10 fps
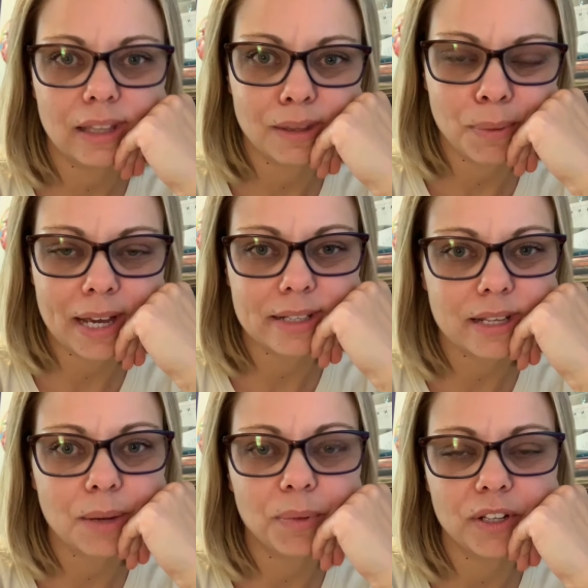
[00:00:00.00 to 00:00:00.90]
the past
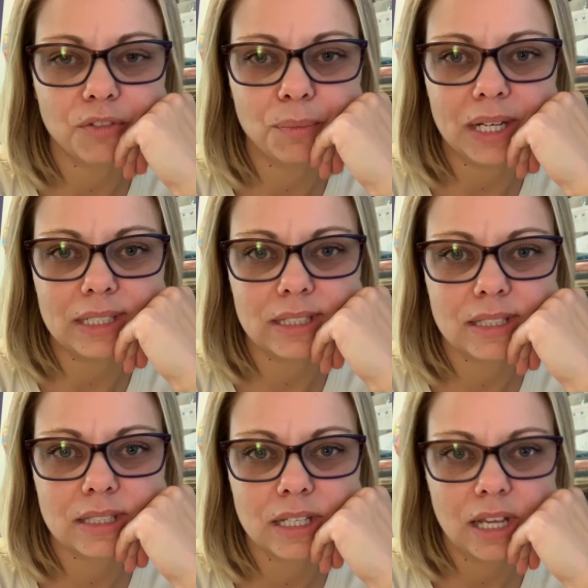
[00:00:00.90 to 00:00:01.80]
couple of
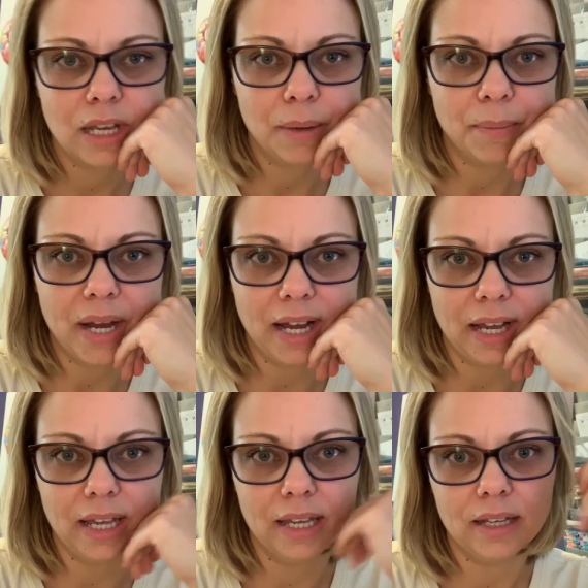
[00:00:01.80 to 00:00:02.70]
months my